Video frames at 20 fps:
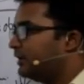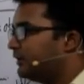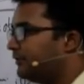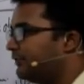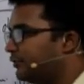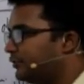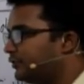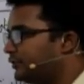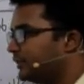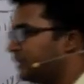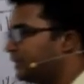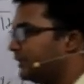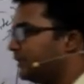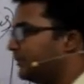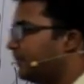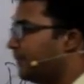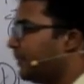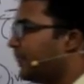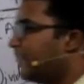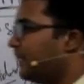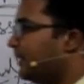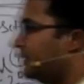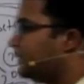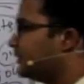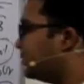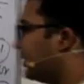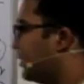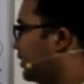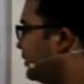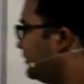in the future.
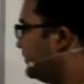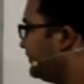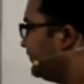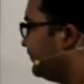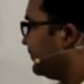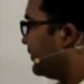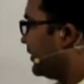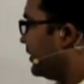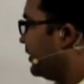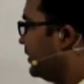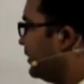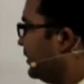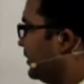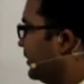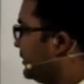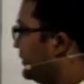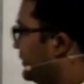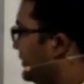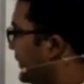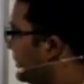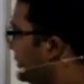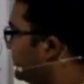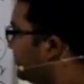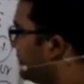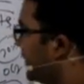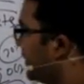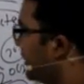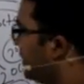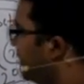So this